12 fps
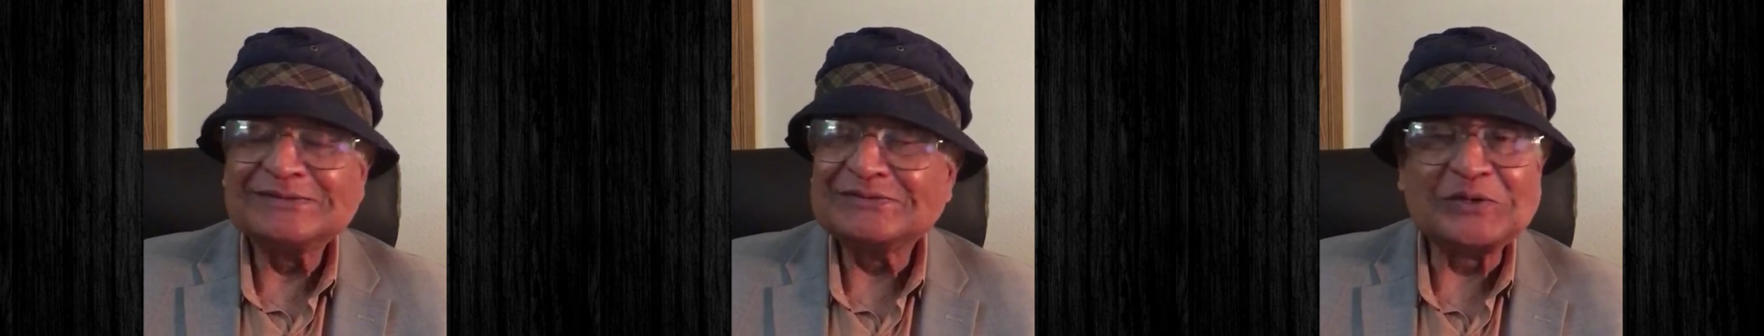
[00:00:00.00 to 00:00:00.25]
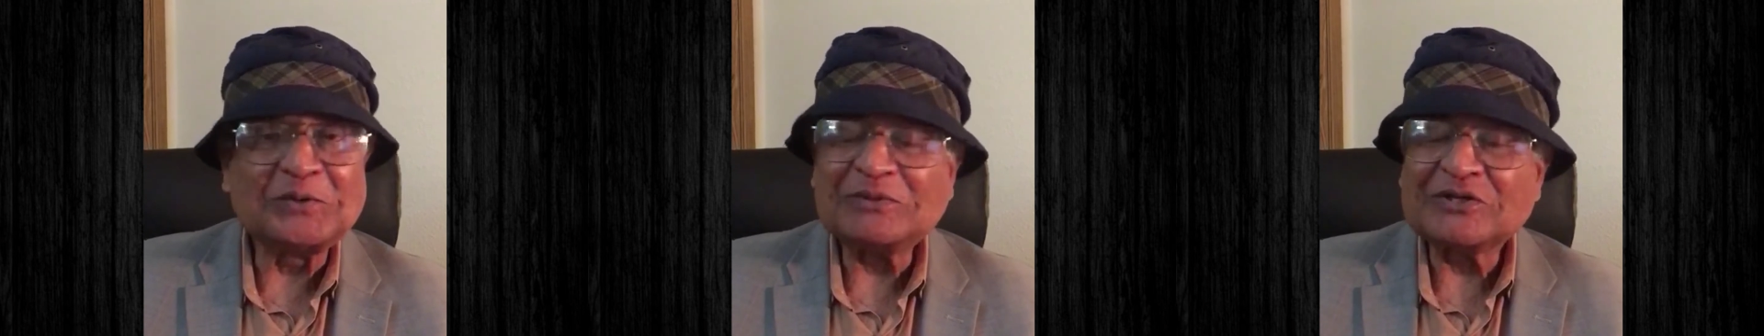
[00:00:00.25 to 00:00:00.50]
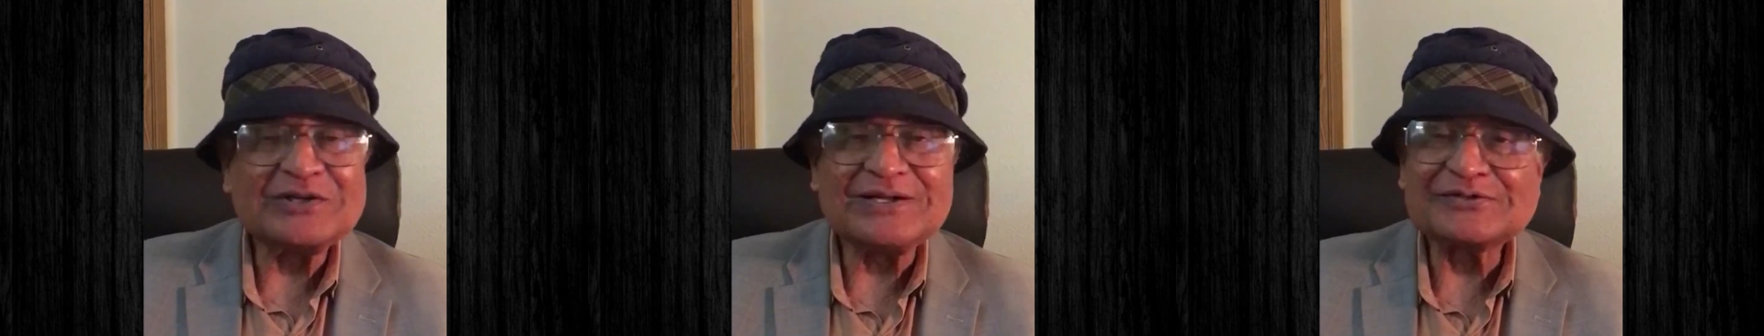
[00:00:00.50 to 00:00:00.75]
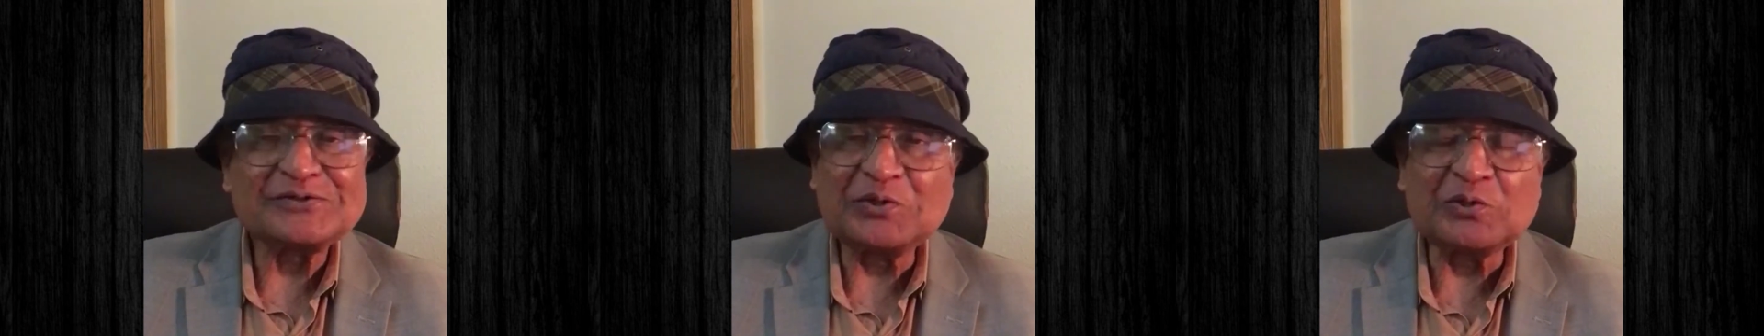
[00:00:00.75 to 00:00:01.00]
nobody
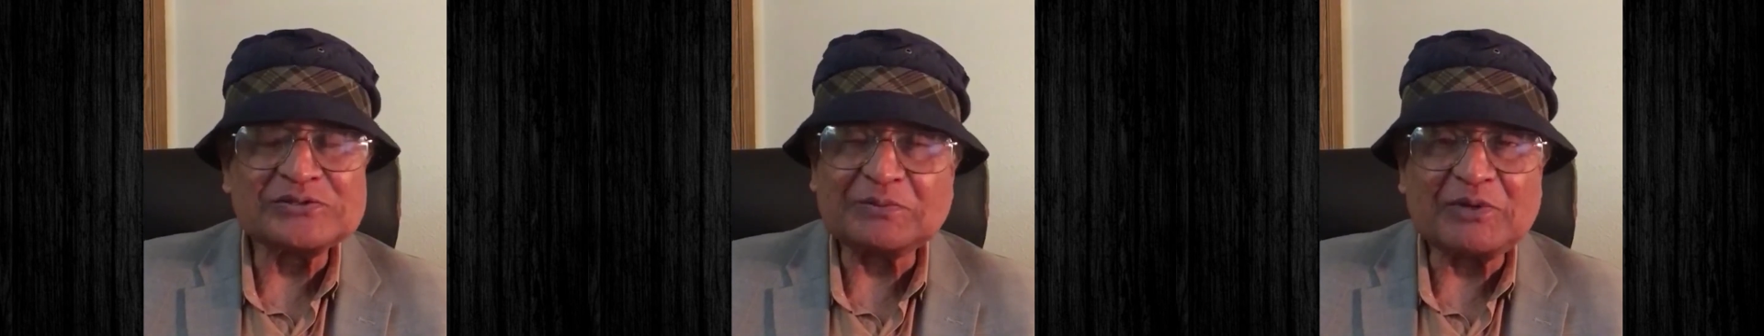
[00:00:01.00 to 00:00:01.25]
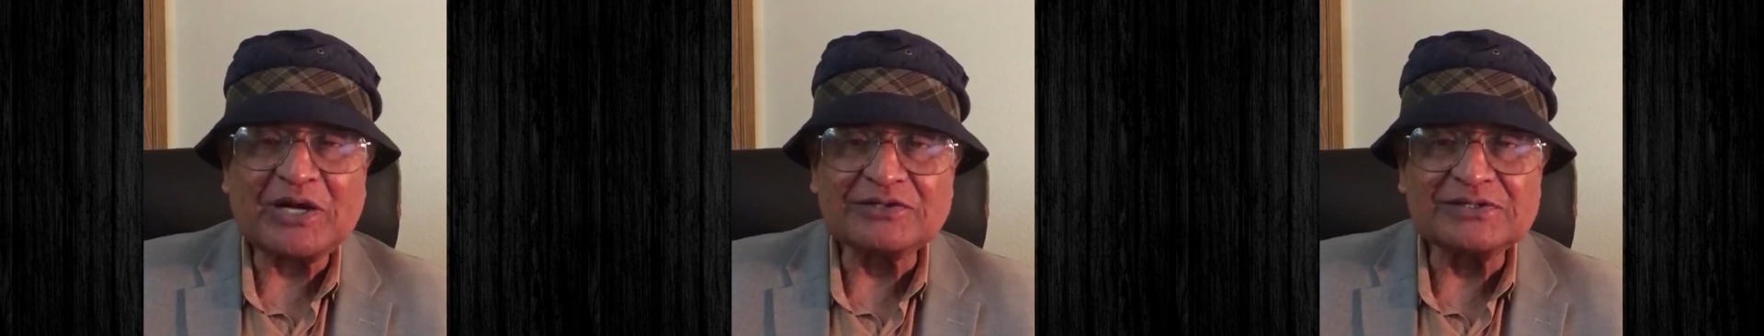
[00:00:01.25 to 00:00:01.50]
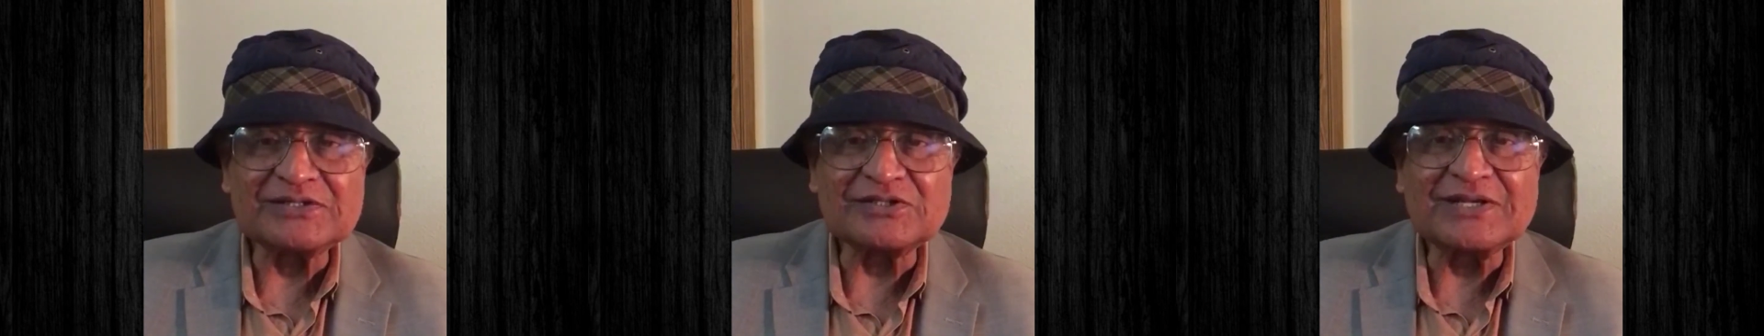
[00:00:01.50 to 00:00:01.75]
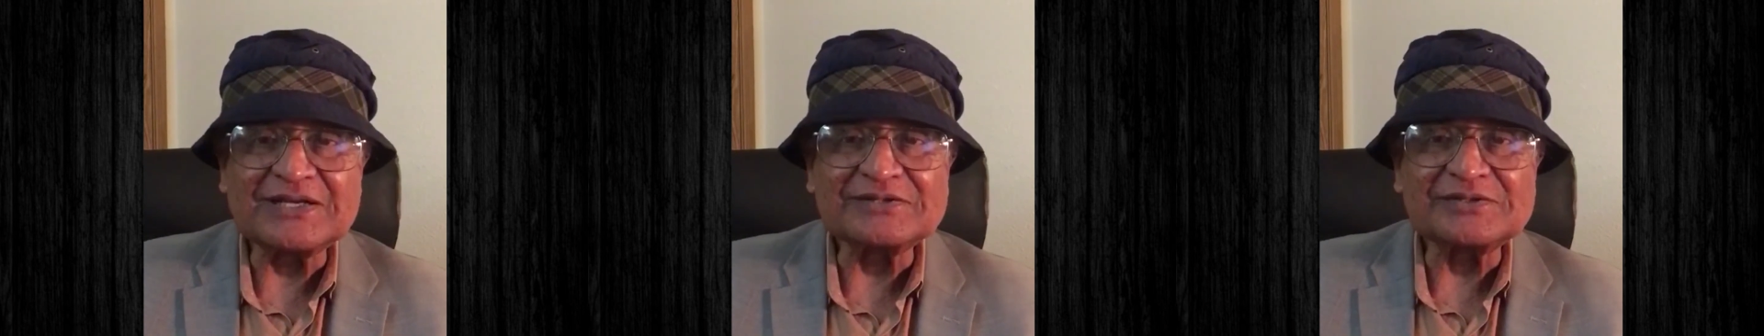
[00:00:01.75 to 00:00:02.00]
else knows about these
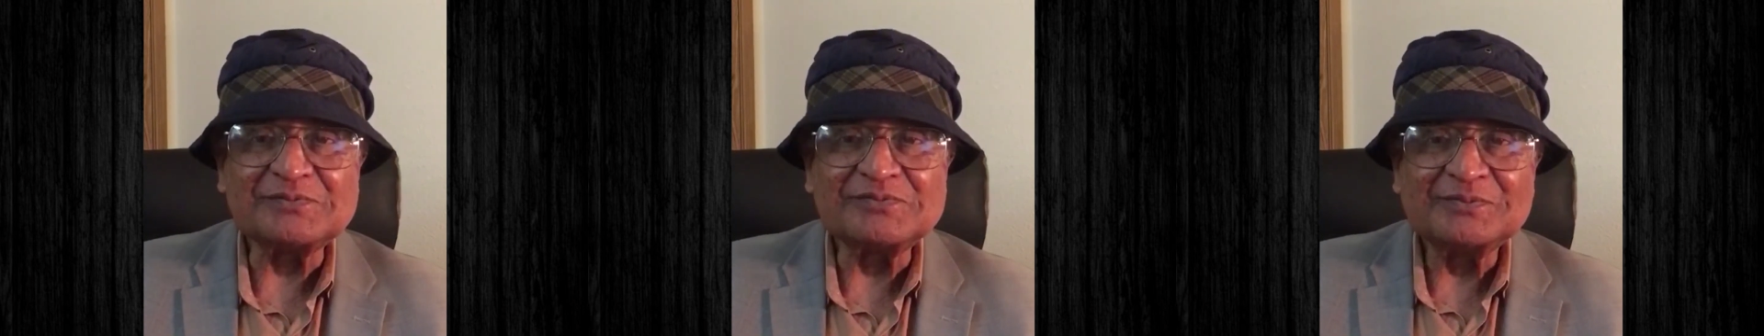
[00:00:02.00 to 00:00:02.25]
things.